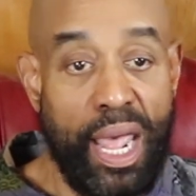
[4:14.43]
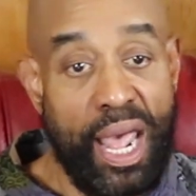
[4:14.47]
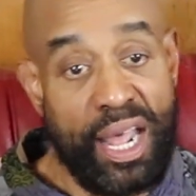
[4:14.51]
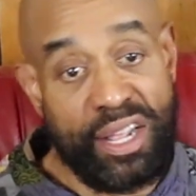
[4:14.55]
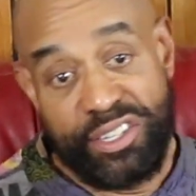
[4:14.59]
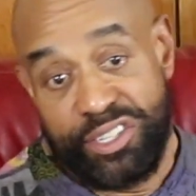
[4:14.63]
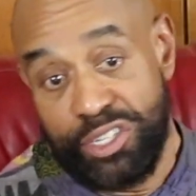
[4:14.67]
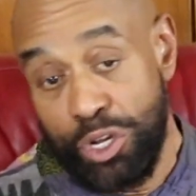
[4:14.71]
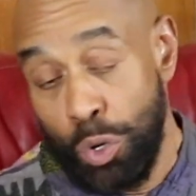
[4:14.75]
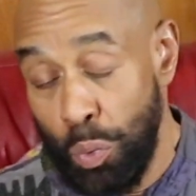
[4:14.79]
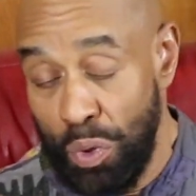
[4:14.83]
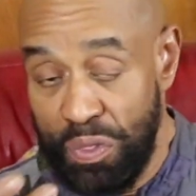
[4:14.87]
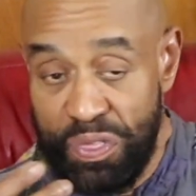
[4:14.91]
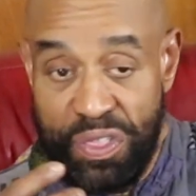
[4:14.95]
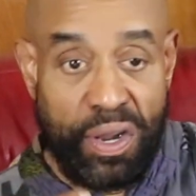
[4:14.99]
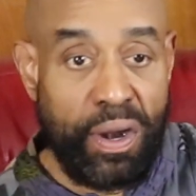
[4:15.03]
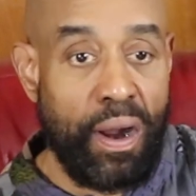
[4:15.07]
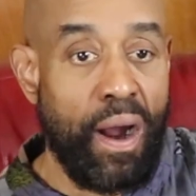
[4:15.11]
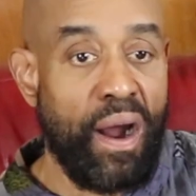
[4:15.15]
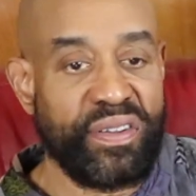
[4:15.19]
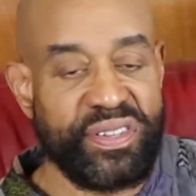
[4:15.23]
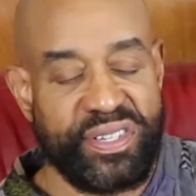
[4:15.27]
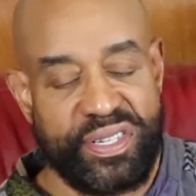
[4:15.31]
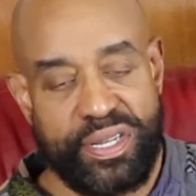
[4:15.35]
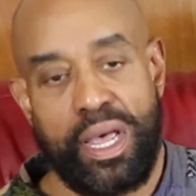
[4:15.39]
And so within
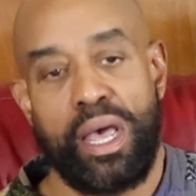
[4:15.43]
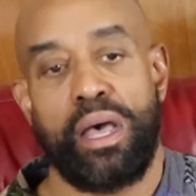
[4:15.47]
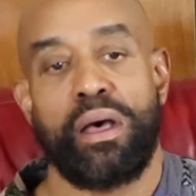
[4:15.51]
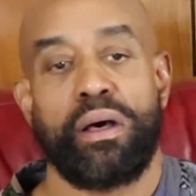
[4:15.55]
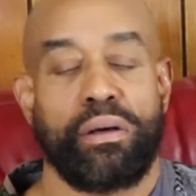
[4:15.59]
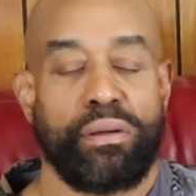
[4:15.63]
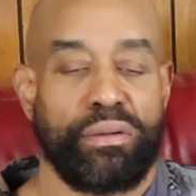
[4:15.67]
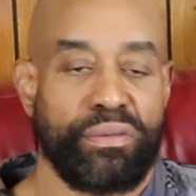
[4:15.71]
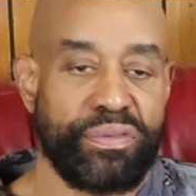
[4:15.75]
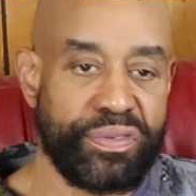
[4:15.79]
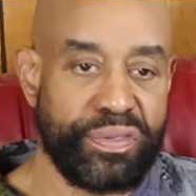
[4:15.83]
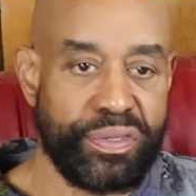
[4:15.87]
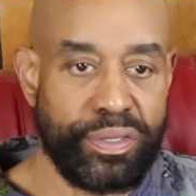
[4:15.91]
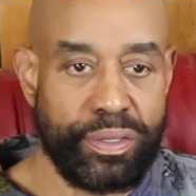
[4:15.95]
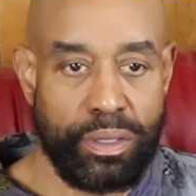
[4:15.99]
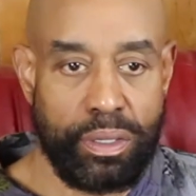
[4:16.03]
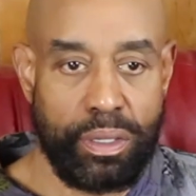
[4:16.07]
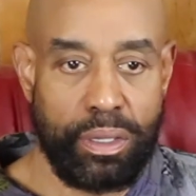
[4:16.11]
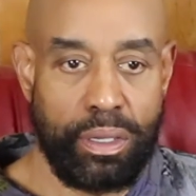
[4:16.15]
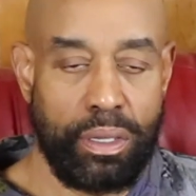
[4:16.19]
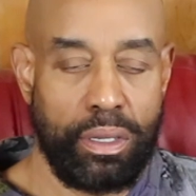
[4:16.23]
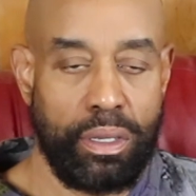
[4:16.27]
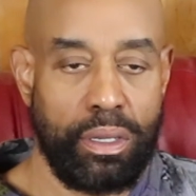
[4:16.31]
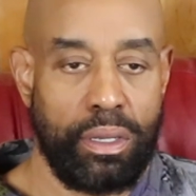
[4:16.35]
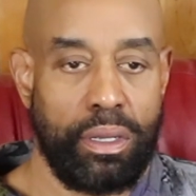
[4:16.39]
ourselves,
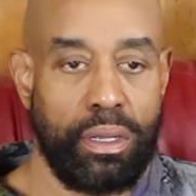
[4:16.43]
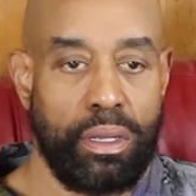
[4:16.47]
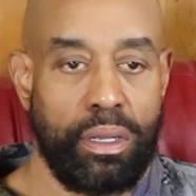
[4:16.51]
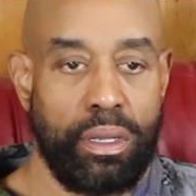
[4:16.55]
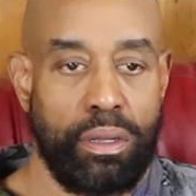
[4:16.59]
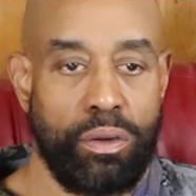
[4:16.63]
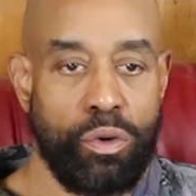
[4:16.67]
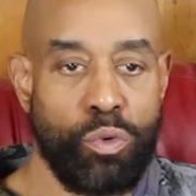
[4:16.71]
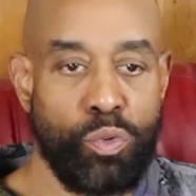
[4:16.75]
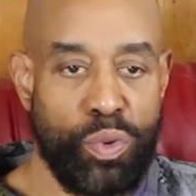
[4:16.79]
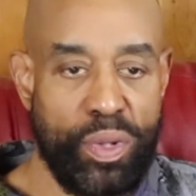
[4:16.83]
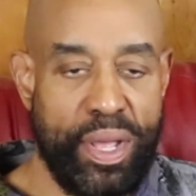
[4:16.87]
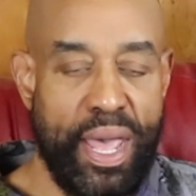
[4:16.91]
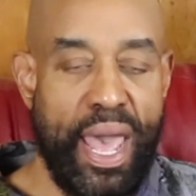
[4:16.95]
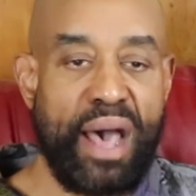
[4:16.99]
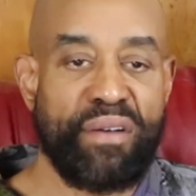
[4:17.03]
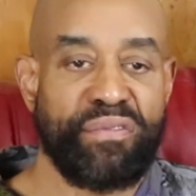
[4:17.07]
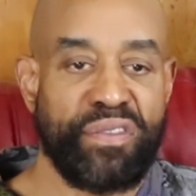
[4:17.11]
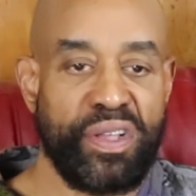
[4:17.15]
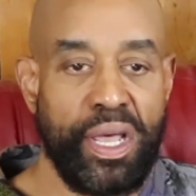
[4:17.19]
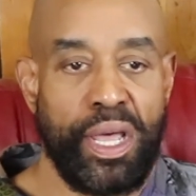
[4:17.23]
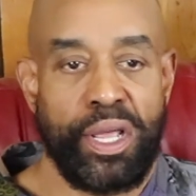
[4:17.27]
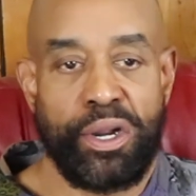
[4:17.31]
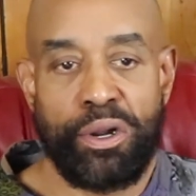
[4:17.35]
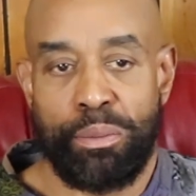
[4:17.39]
when we
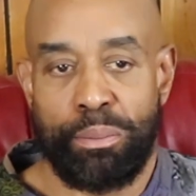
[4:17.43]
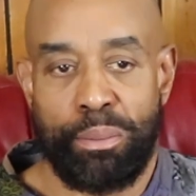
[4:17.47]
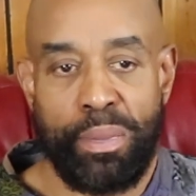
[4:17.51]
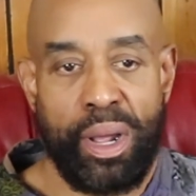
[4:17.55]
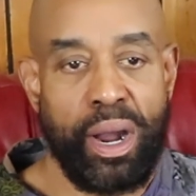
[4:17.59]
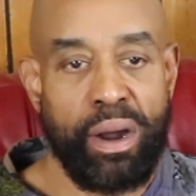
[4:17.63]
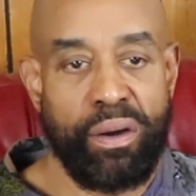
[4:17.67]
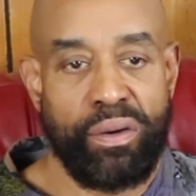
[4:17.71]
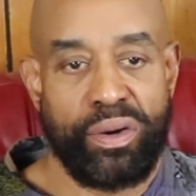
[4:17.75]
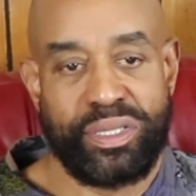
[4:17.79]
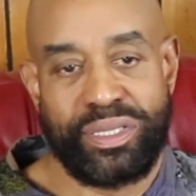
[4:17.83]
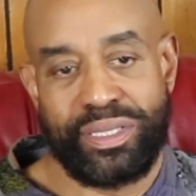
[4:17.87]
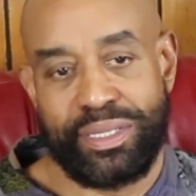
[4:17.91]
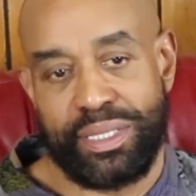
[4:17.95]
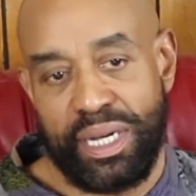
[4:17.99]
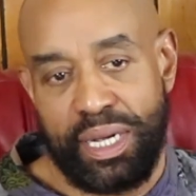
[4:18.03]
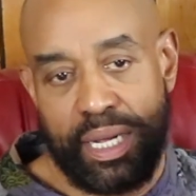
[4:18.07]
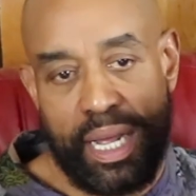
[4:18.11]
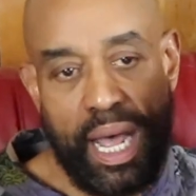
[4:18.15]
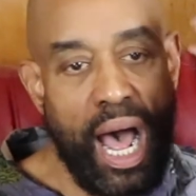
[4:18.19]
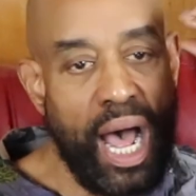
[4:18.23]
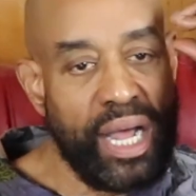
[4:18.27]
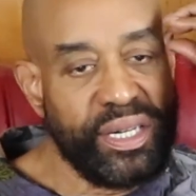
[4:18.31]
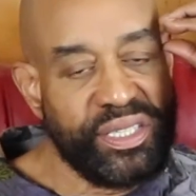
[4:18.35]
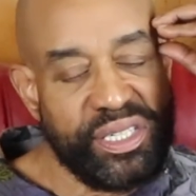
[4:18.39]
have an intermarriage, the
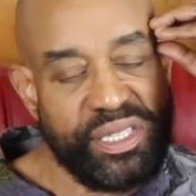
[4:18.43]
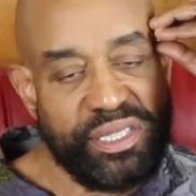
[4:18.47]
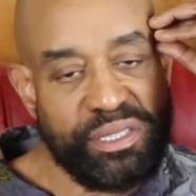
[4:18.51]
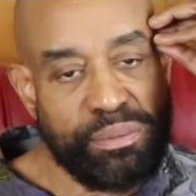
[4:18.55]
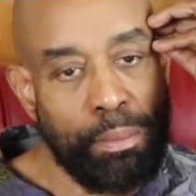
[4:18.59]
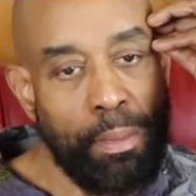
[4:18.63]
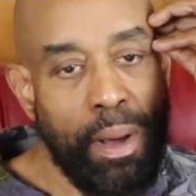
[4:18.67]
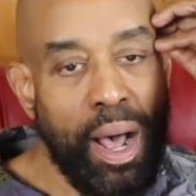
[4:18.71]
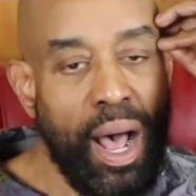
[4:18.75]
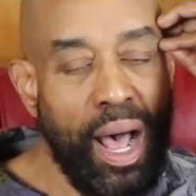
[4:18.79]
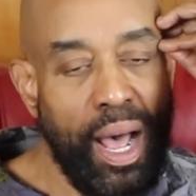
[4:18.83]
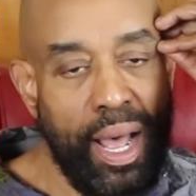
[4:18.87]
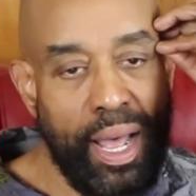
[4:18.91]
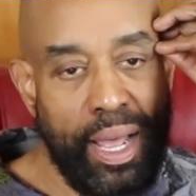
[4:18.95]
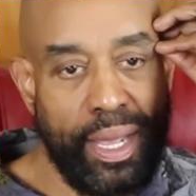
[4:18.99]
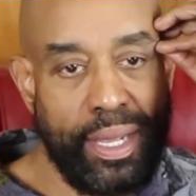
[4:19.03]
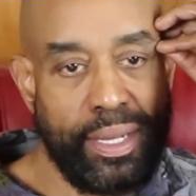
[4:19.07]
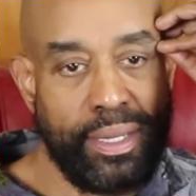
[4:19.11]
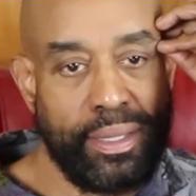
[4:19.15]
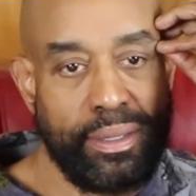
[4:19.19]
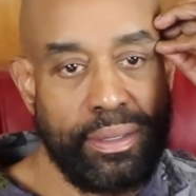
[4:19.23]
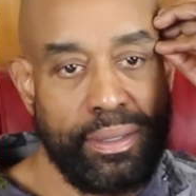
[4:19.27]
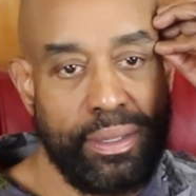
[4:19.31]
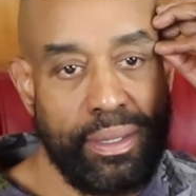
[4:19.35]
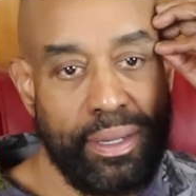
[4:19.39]
conscious
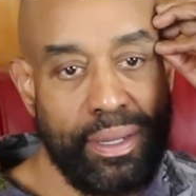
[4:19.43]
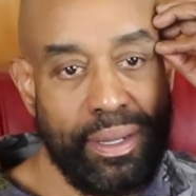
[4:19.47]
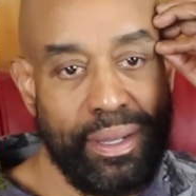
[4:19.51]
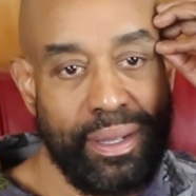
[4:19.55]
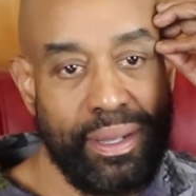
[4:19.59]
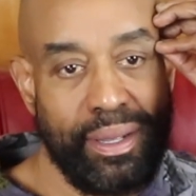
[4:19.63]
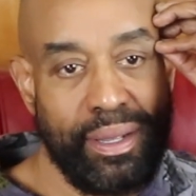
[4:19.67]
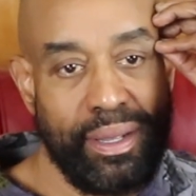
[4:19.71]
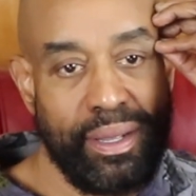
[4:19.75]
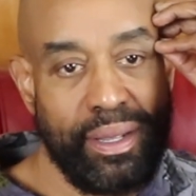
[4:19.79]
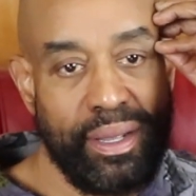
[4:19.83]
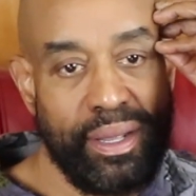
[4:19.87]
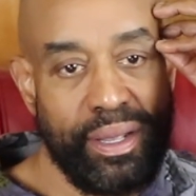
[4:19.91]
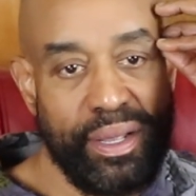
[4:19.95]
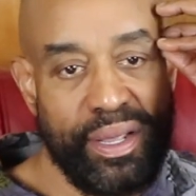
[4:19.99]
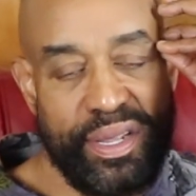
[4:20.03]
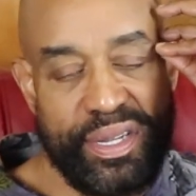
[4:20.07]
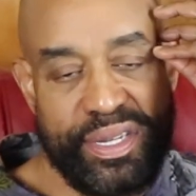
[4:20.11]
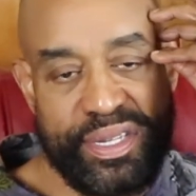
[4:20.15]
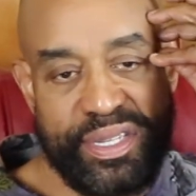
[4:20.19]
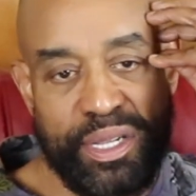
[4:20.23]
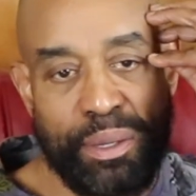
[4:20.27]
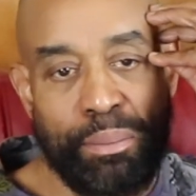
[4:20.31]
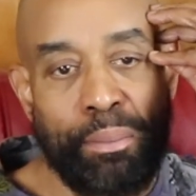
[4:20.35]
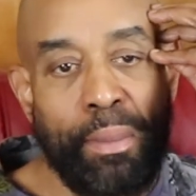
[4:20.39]
mind
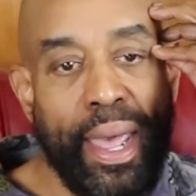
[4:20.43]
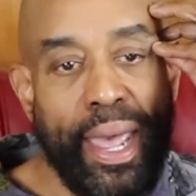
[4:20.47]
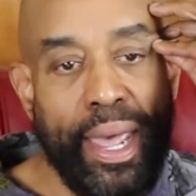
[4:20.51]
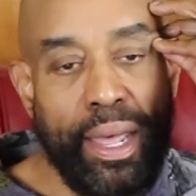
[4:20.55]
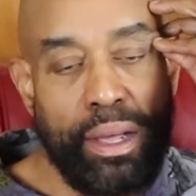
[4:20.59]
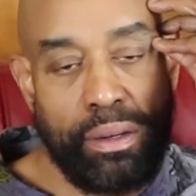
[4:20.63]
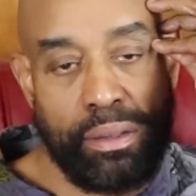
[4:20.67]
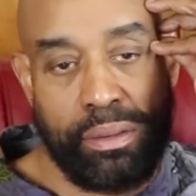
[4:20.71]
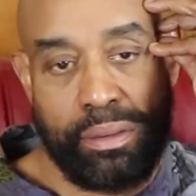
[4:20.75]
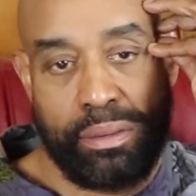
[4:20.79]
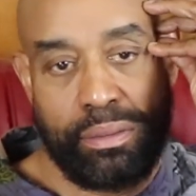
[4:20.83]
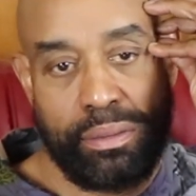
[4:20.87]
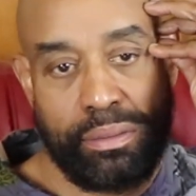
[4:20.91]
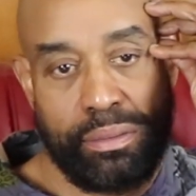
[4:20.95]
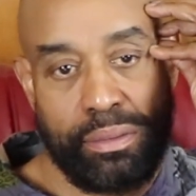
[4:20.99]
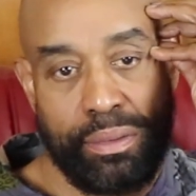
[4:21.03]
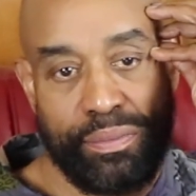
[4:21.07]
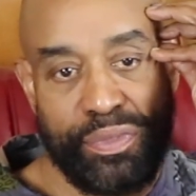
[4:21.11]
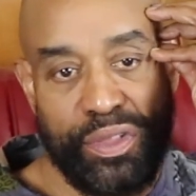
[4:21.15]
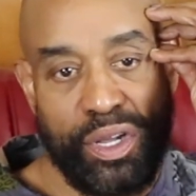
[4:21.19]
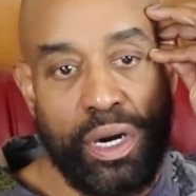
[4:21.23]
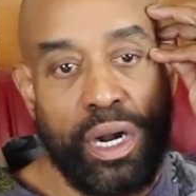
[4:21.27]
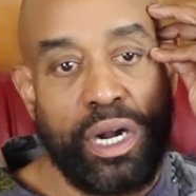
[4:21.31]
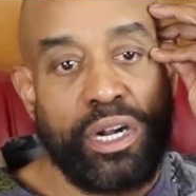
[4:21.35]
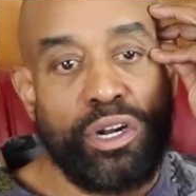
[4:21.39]
is the male,
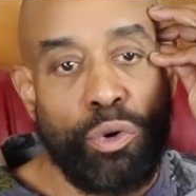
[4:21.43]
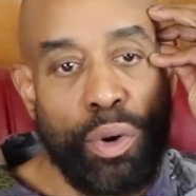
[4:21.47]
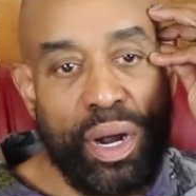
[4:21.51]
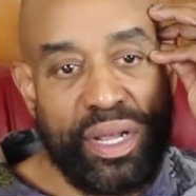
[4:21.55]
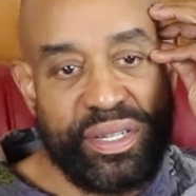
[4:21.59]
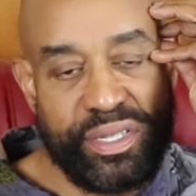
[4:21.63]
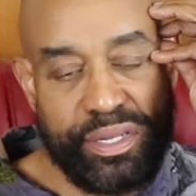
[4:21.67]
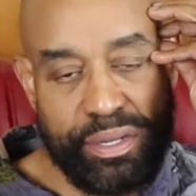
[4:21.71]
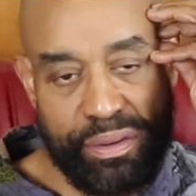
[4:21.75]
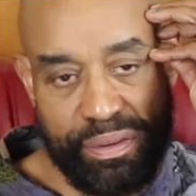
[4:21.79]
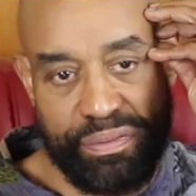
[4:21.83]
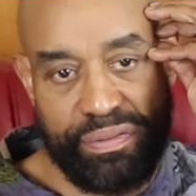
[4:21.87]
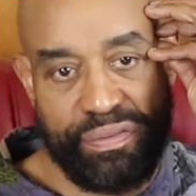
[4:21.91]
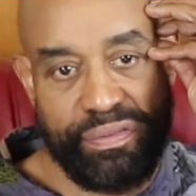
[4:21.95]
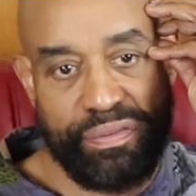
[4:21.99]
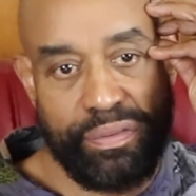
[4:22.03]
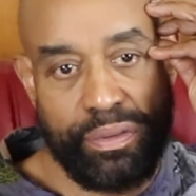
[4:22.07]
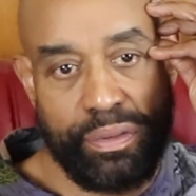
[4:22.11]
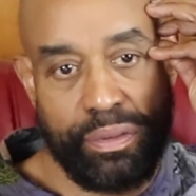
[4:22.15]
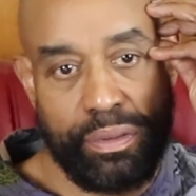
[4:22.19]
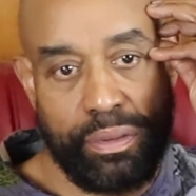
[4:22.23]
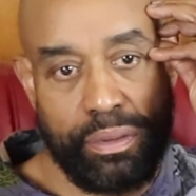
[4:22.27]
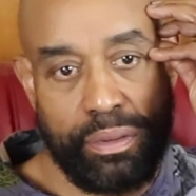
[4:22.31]
the aggressive.